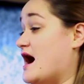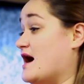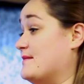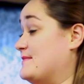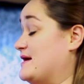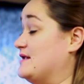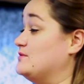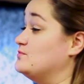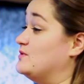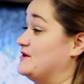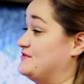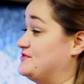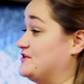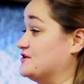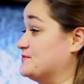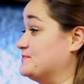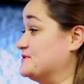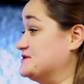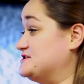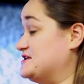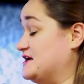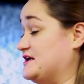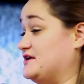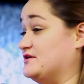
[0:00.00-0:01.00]
and with their
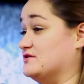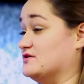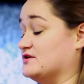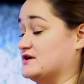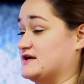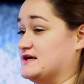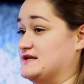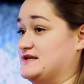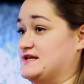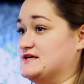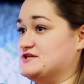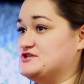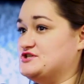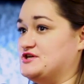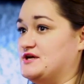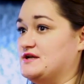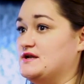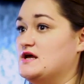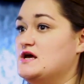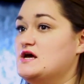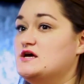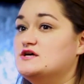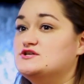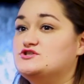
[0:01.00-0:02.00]
particular condition.
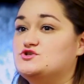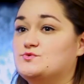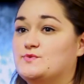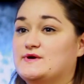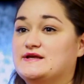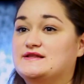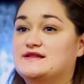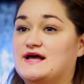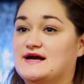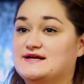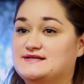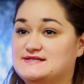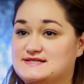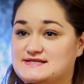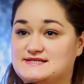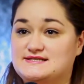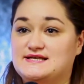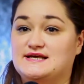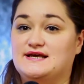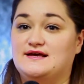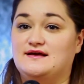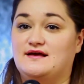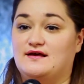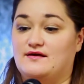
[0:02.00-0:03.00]
So we'd like to
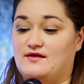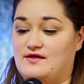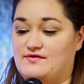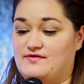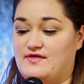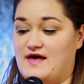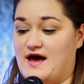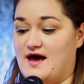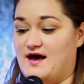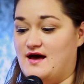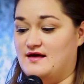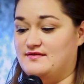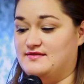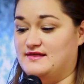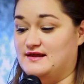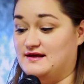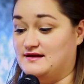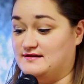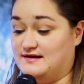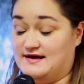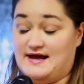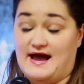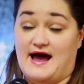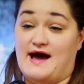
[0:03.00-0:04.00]
see that
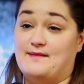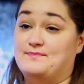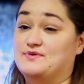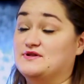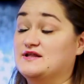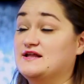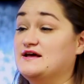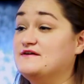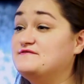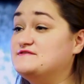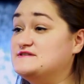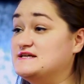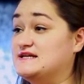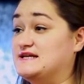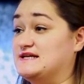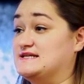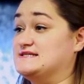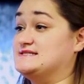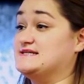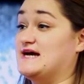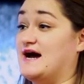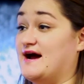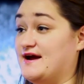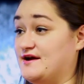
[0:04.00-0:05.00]
the cap lifted
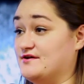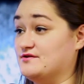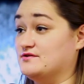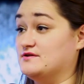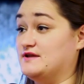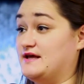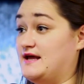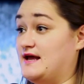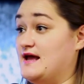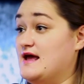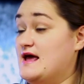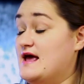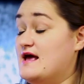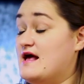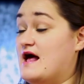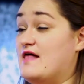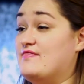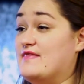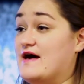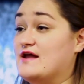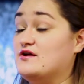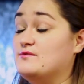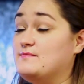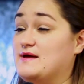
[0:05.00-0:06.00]
entirely,
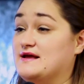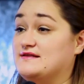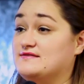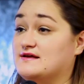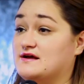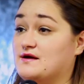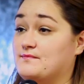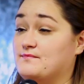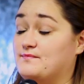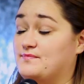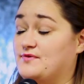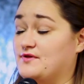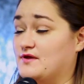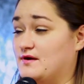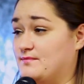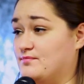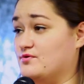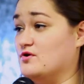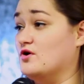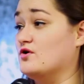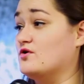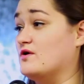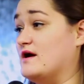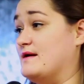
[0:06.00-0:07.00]
and that'll make the
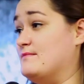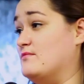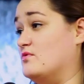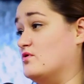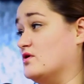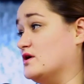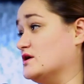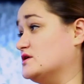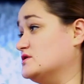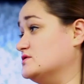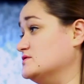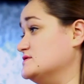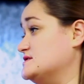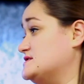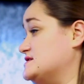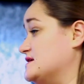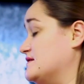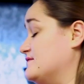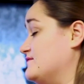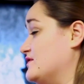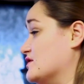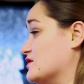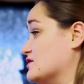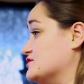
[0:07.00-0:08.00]
program more
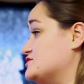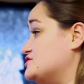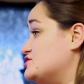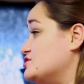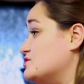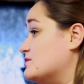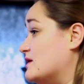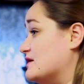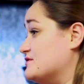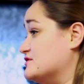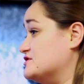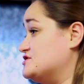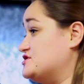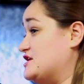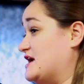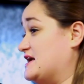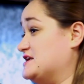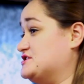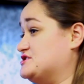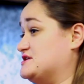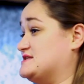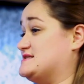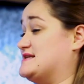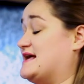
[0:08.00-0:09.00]
inclusive. There are 2 other
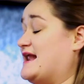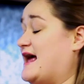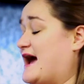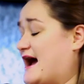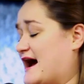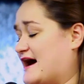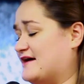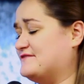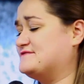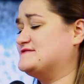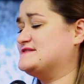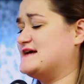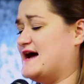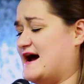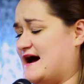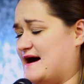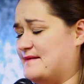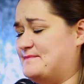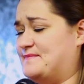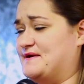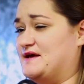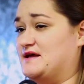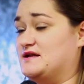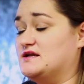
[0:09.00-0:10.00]
changes that have to
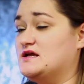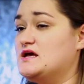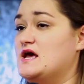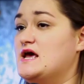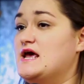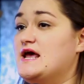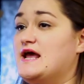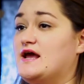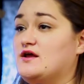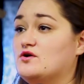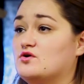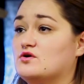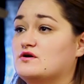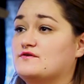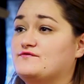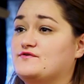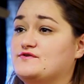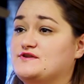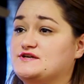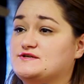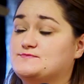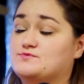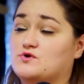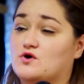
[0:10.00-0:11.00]
happen in order for
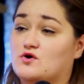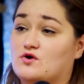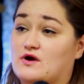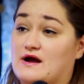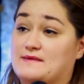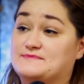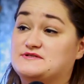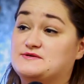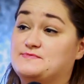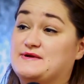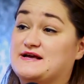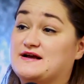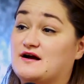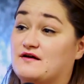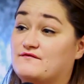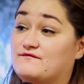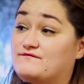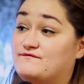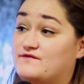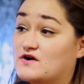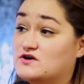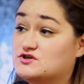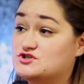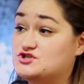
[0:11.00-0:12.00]
this program to become
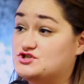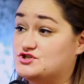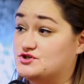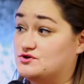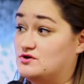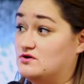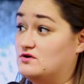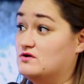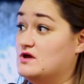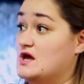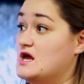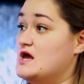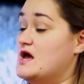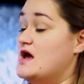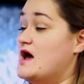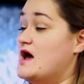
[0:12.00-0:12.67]
functional.